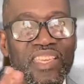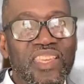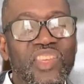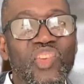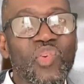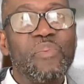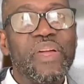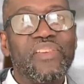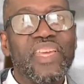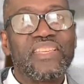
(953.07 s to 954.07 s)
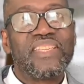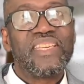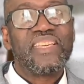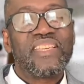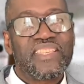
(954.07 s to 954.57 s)
your marriage
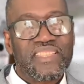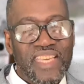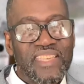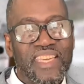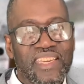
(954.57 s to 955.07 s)
standing.